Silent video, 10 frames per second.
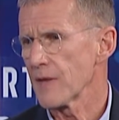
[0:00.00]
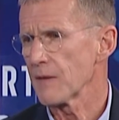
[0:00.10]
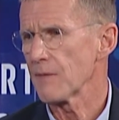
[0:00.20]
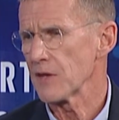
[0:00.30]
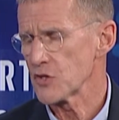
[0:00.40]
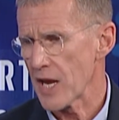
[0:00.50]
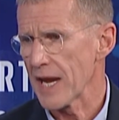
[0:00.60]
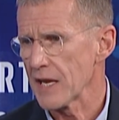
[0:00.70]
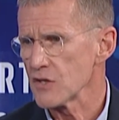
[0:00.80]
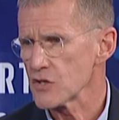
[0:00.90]
that if they
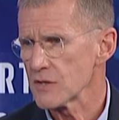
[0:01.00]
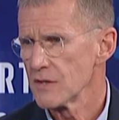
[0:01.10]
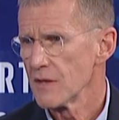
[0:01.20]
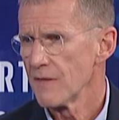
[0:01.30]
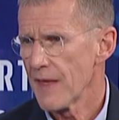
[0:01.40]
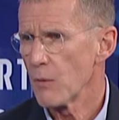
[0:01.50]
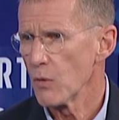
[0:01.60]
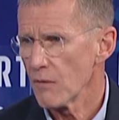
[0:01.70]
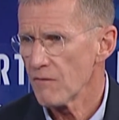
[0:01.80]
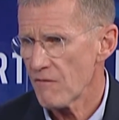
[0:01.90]
change, they
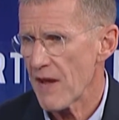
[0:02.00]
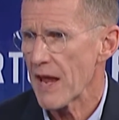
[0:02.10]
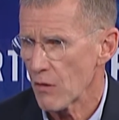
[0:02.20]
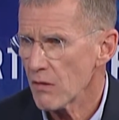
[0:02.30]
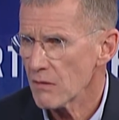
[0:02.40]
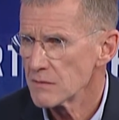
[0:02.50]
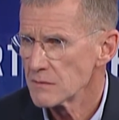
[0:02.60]
will fail.